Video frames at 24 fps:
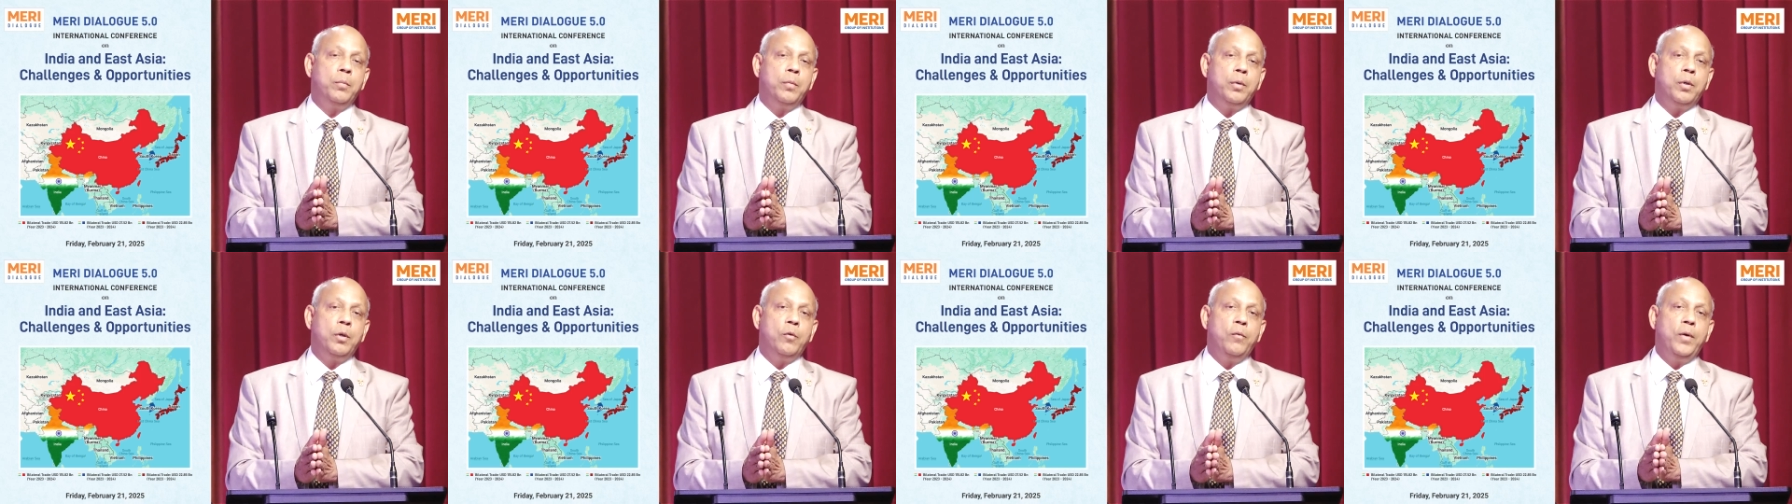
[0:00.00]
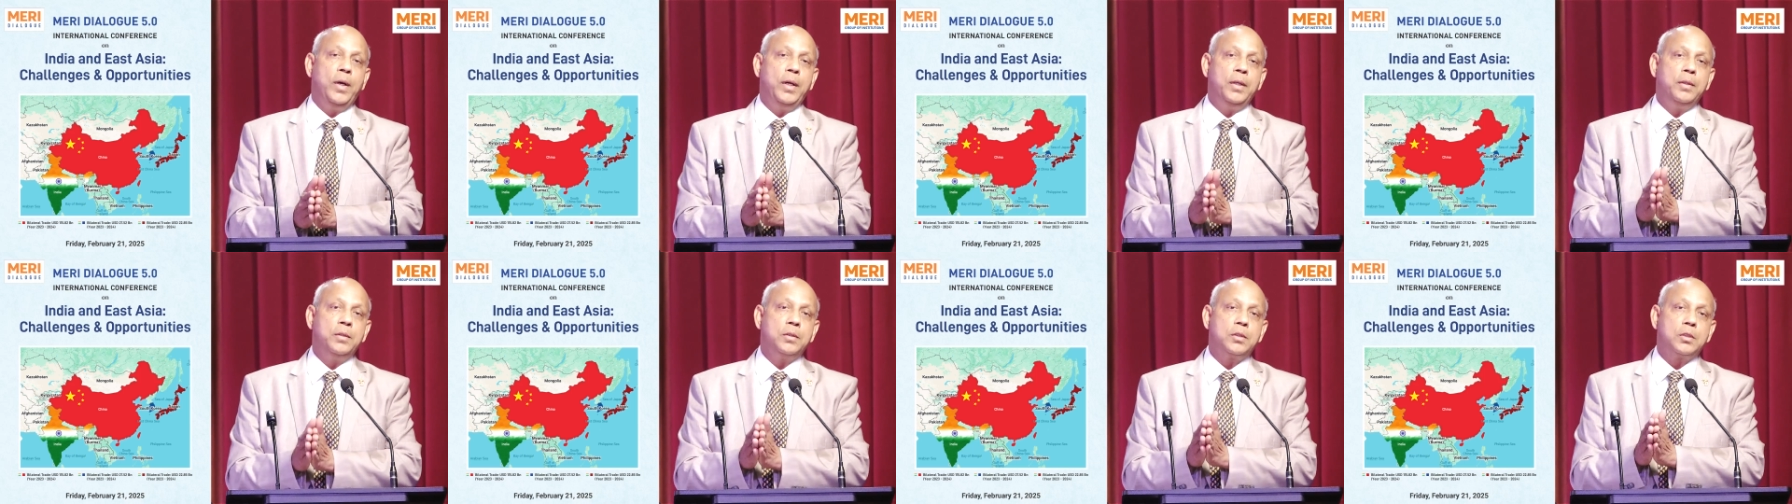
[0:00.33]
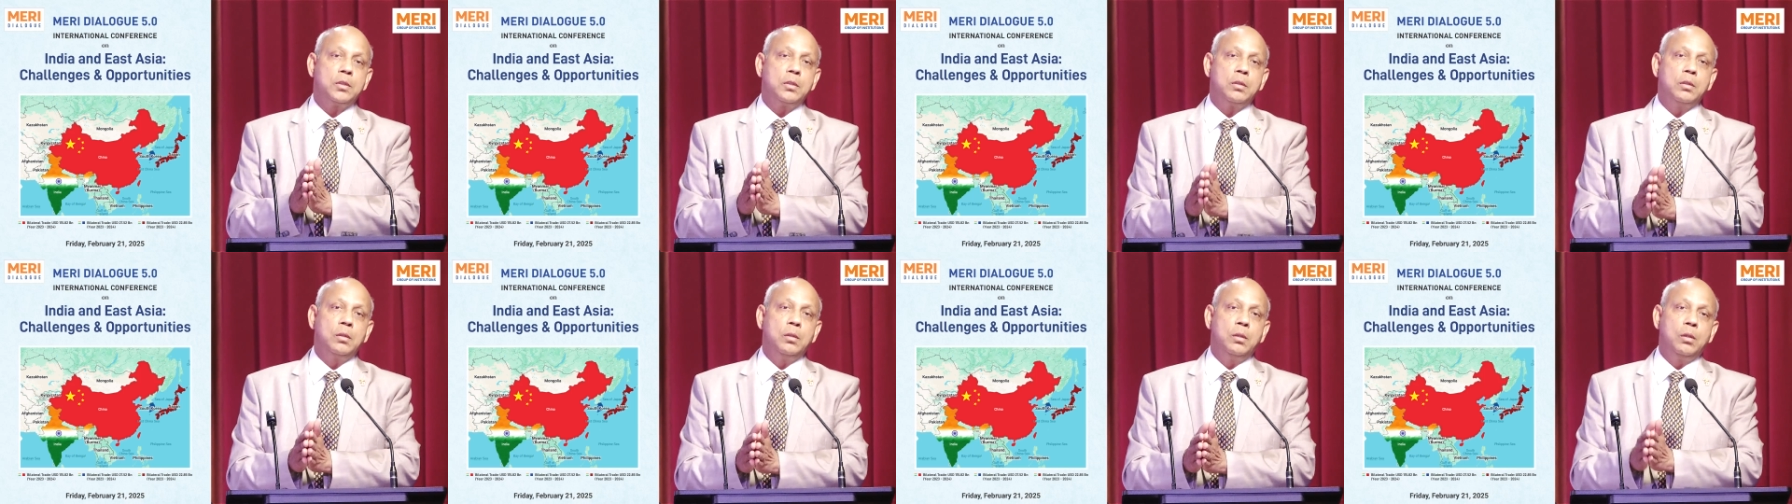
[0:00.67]

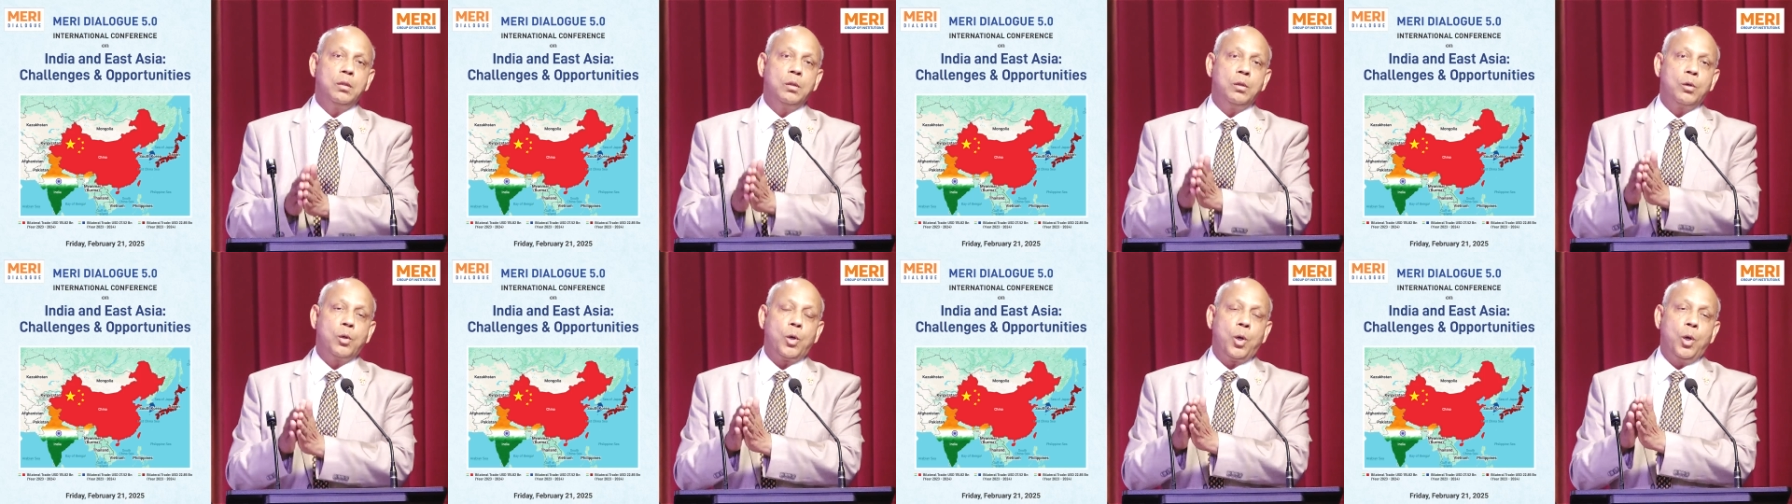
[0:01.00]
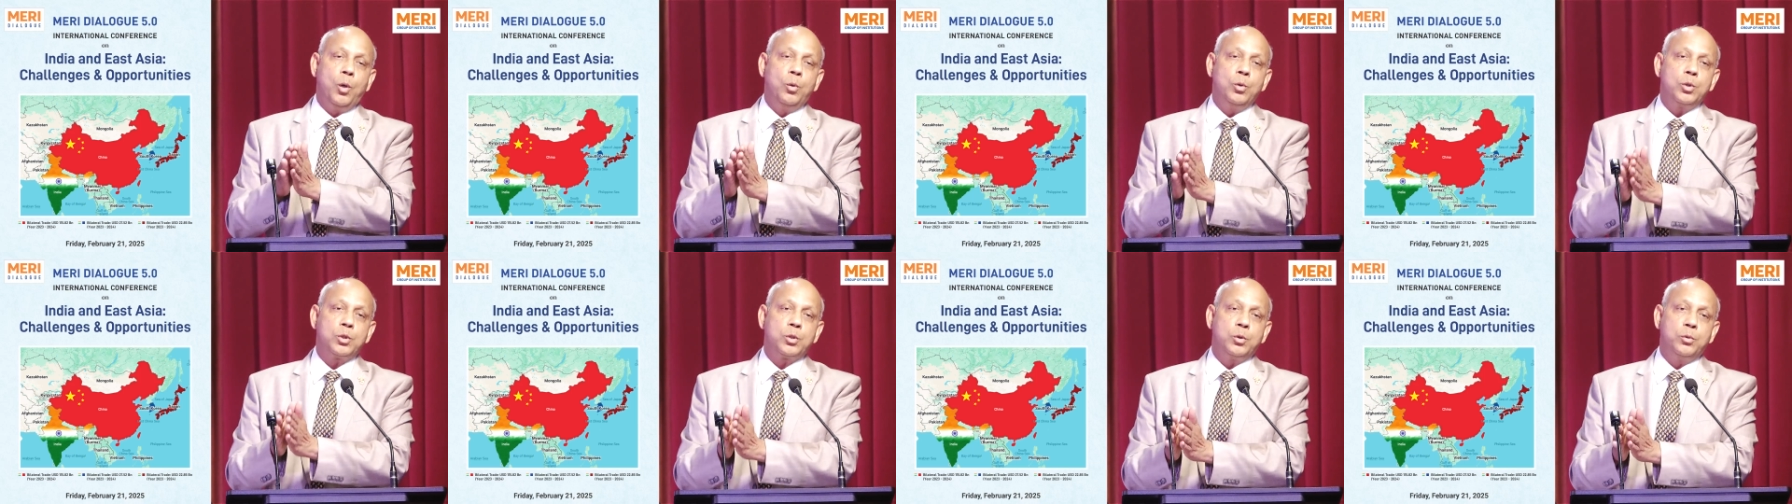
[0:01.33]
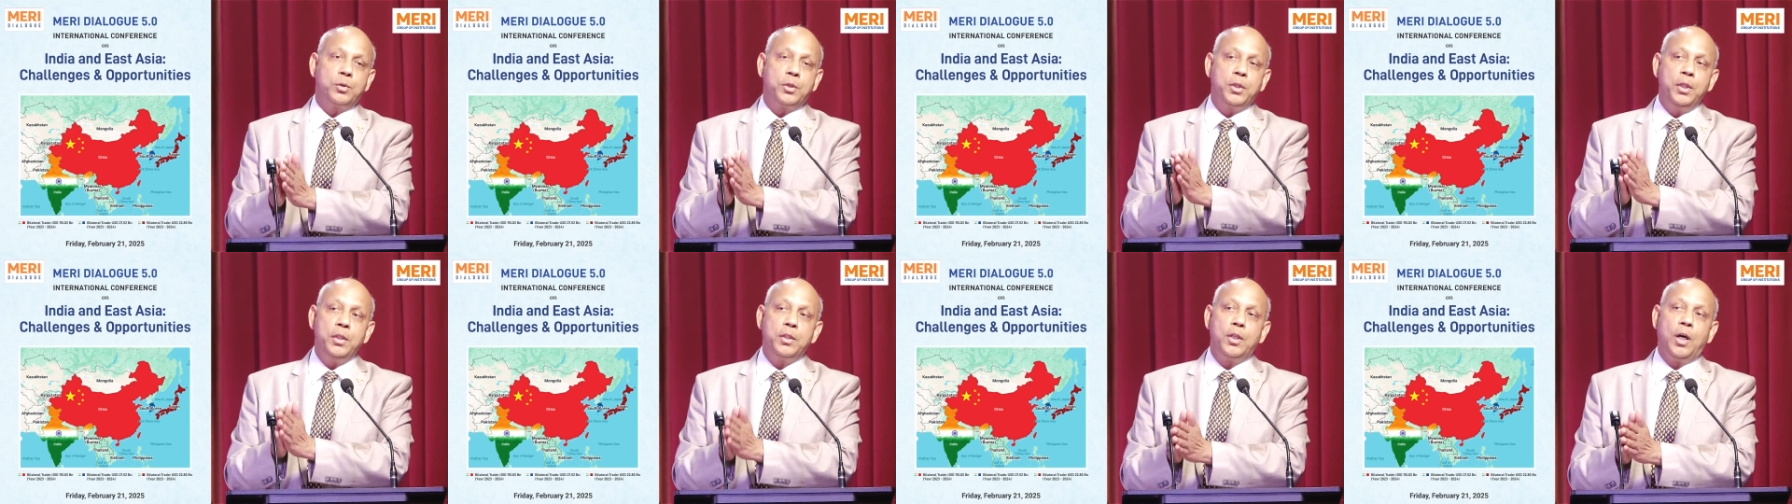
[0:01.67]
remains close to
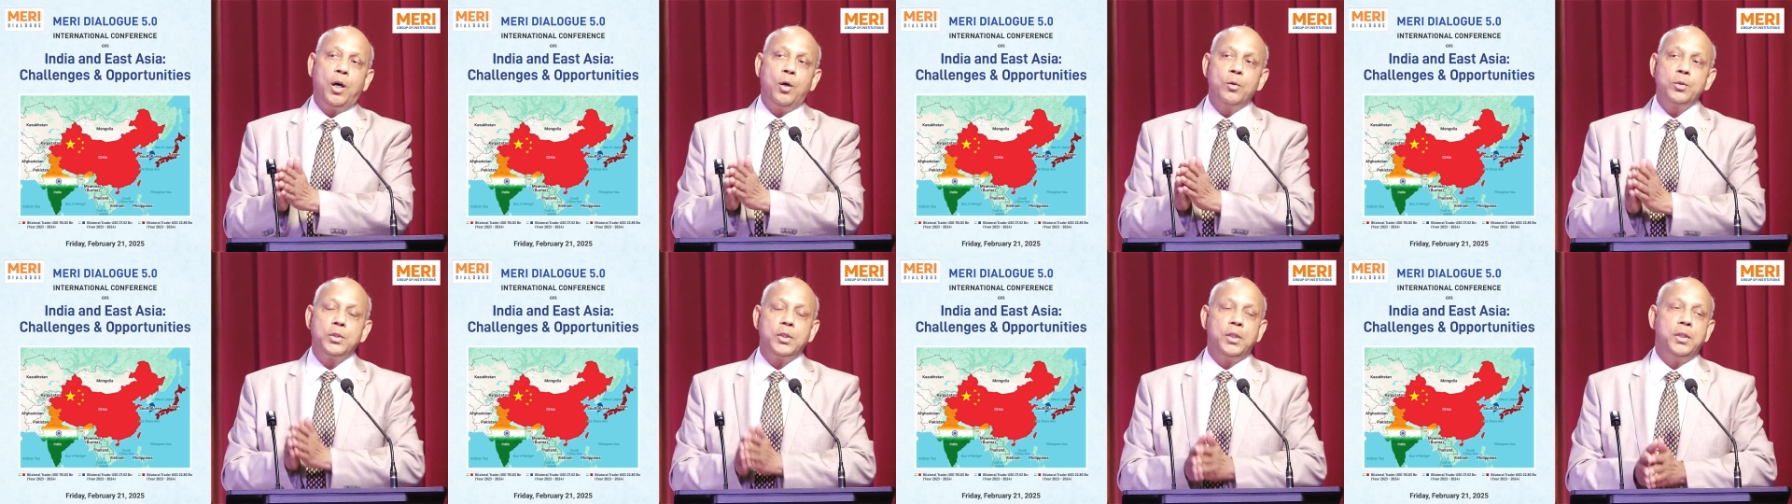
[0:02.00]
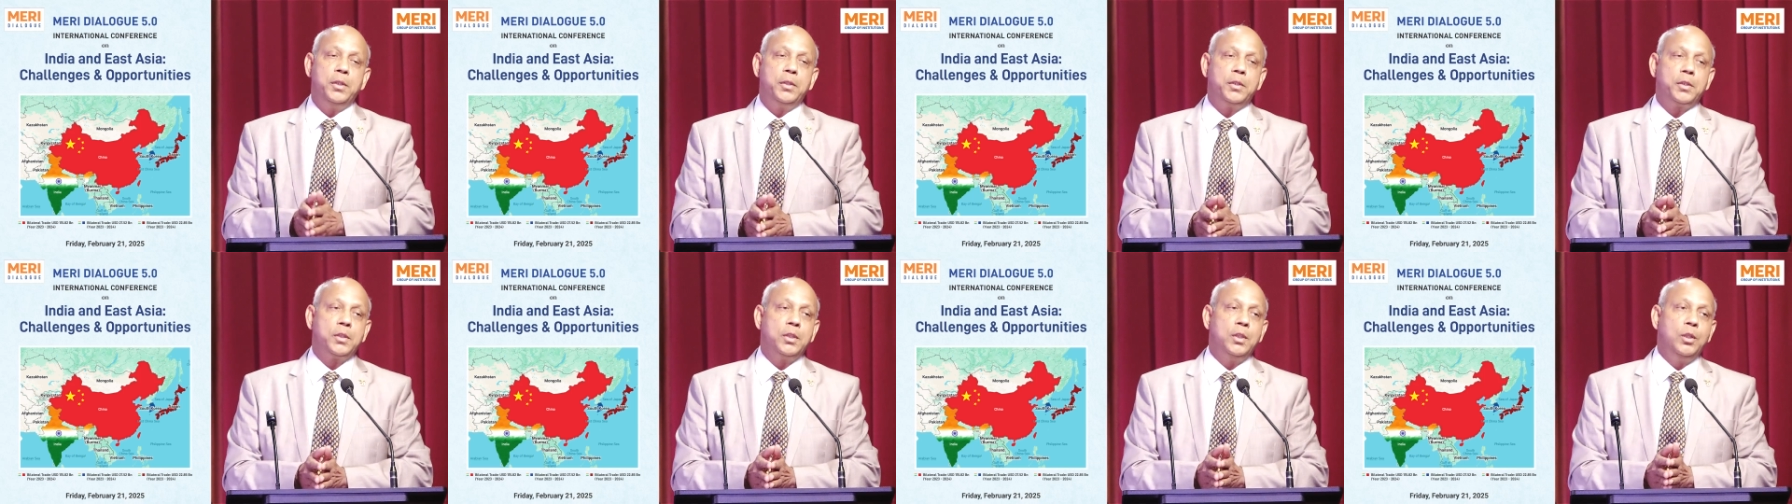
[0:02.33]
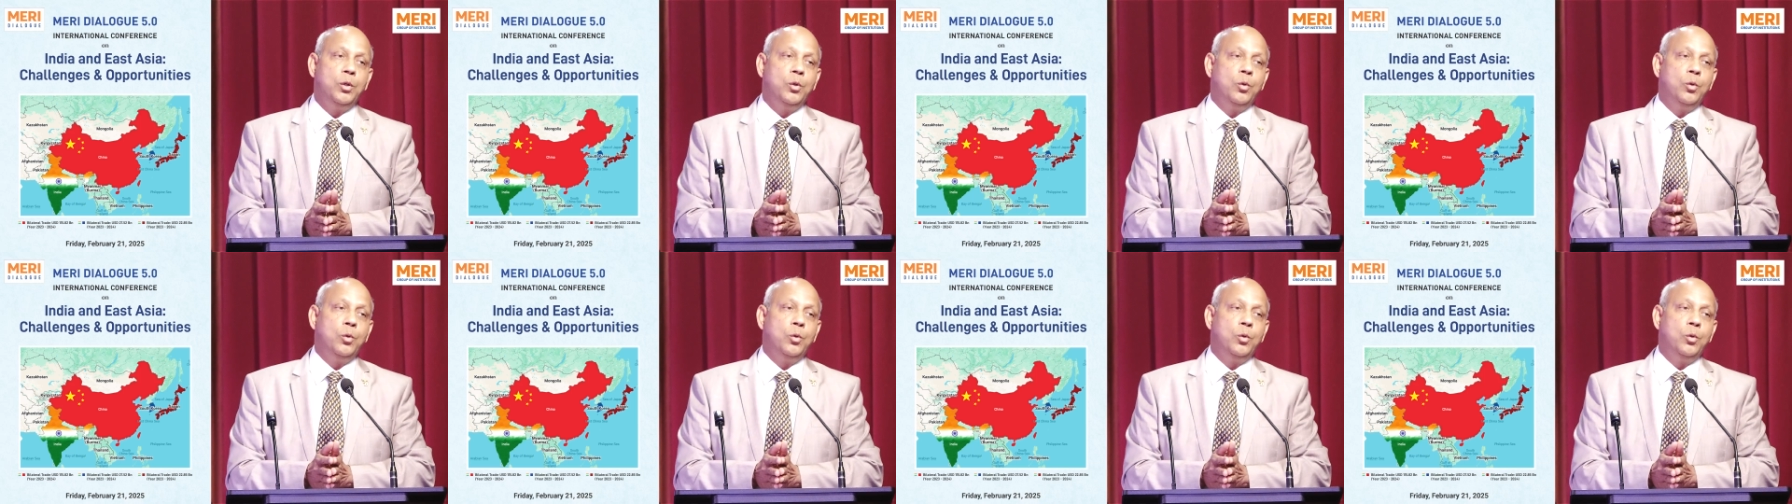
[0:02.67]
3,000,